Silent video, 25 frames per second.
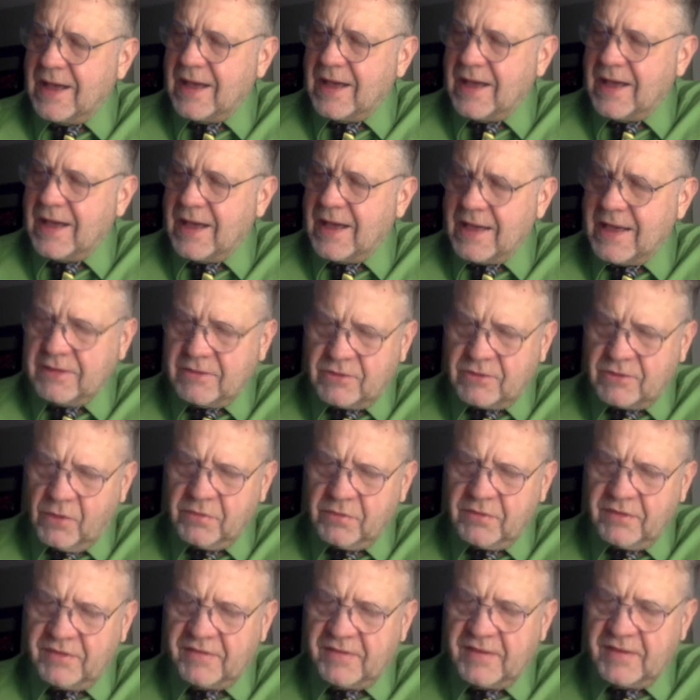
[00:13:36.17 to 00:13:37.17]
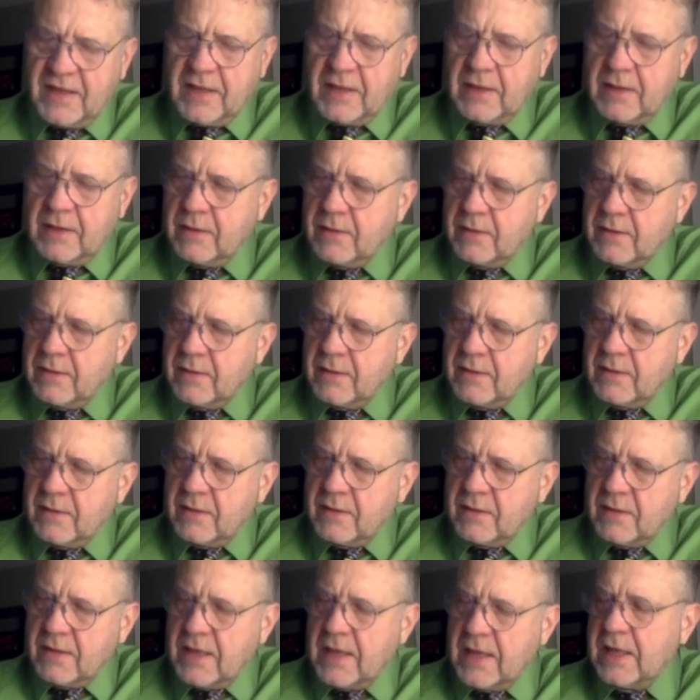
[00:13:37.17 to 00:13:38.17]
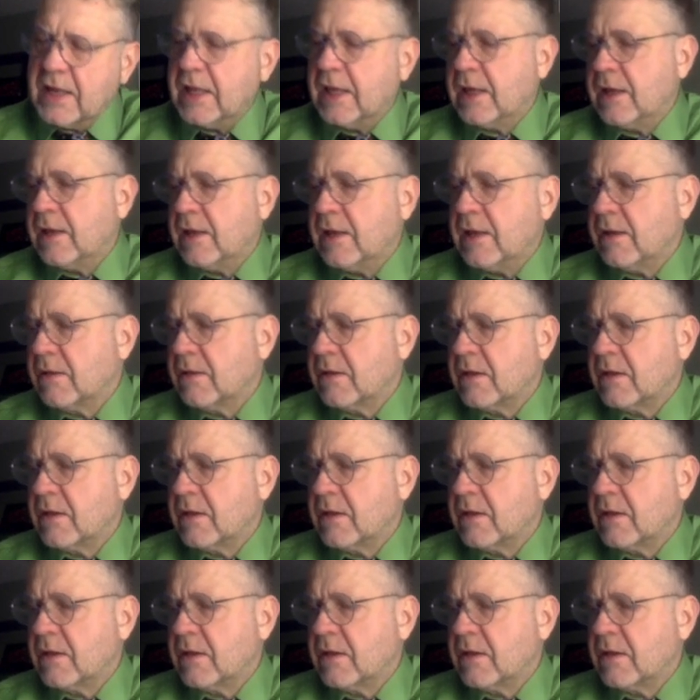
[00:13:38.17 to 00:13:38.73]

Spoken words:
I don't see any